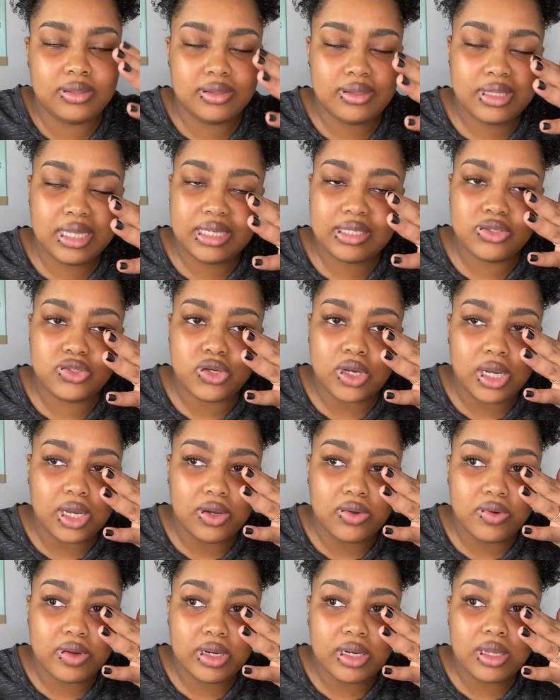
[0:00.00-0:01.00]
That's dry
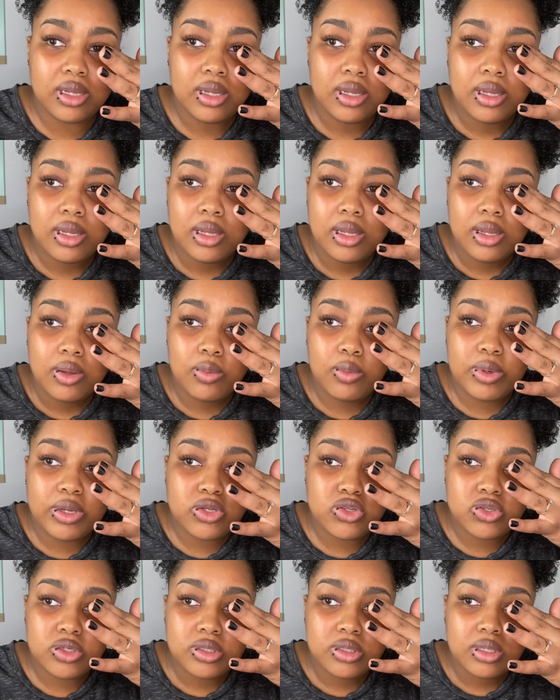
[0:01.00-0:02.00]
already,
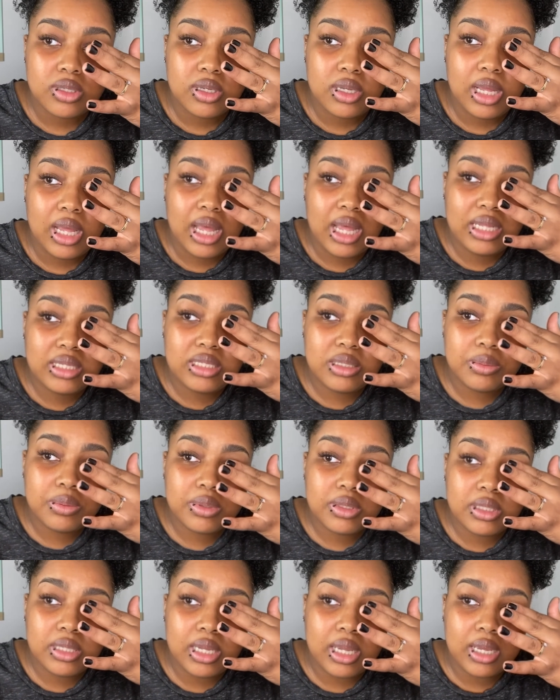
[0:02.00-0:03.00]
which I
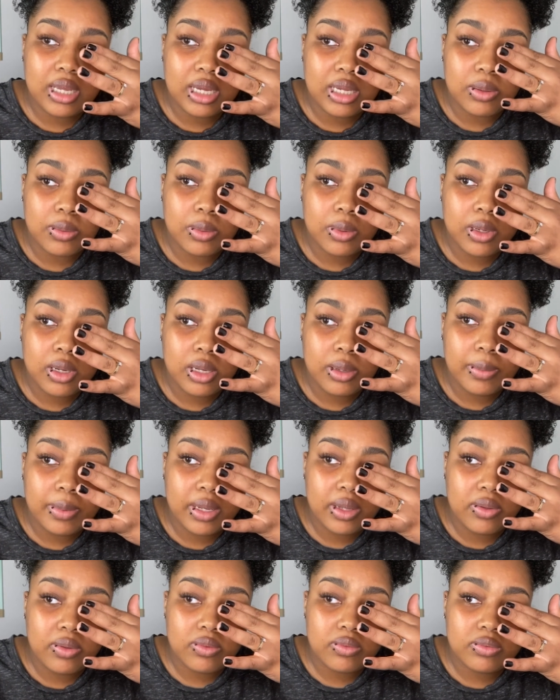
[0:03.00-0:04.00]
typically ain't gotta worry
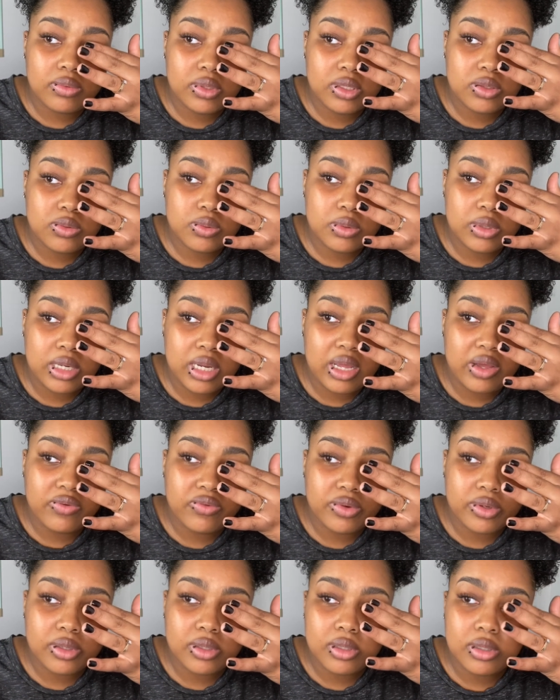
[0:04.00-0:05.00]
about this one
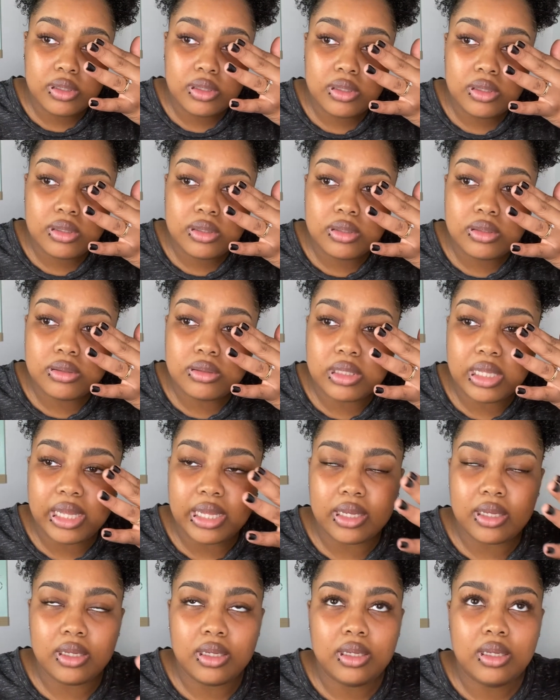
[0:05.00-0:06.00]
ever,
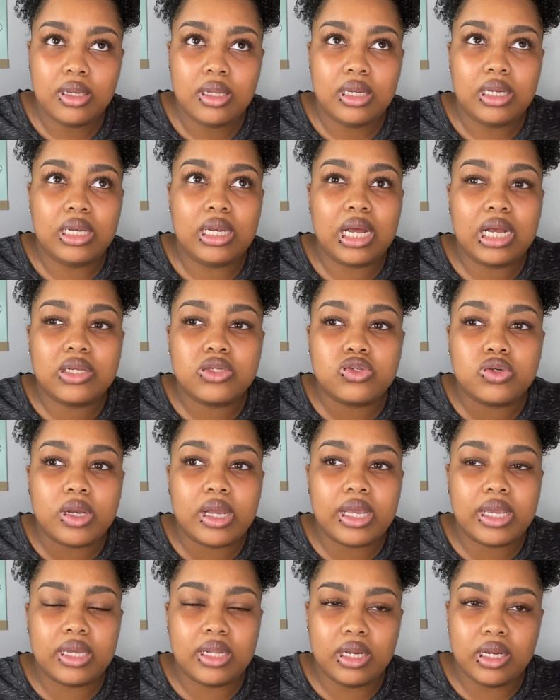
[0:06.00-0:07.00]
like not
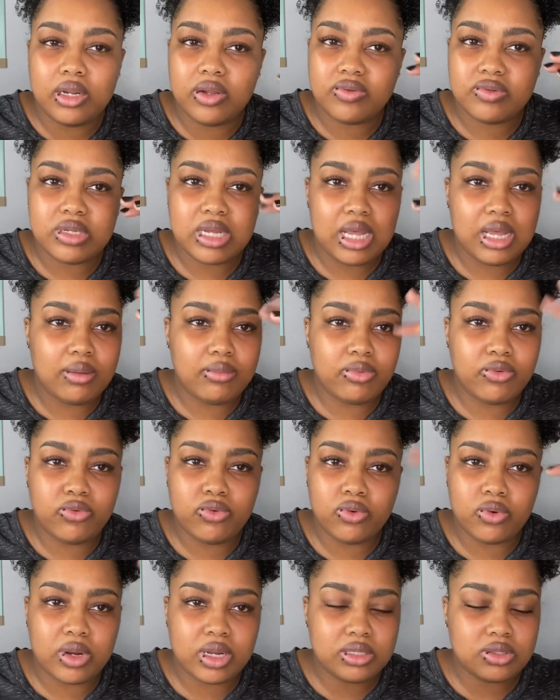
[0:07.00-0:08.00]
drying in enough time
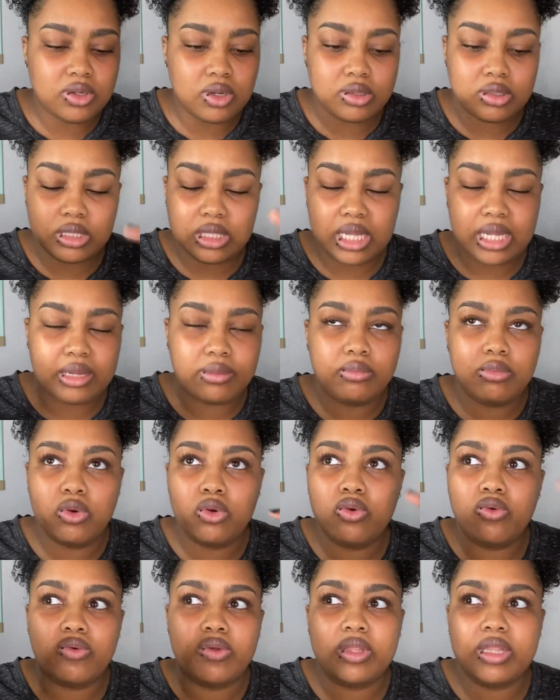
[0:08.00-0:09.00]
before I start to like
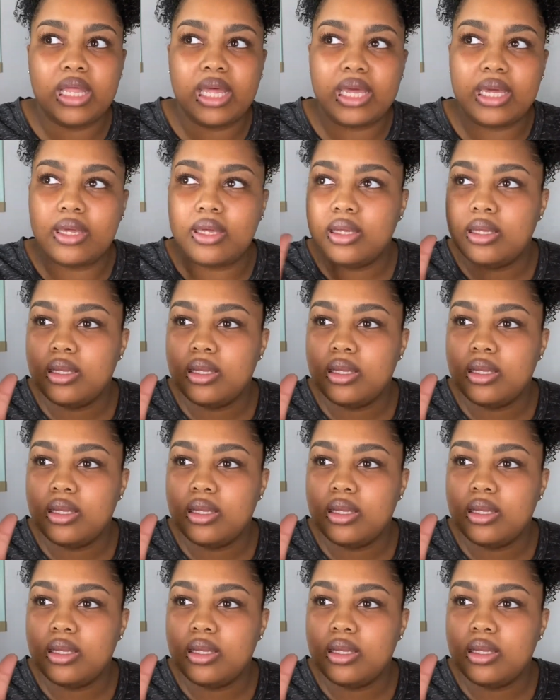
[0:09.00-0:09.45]
move and like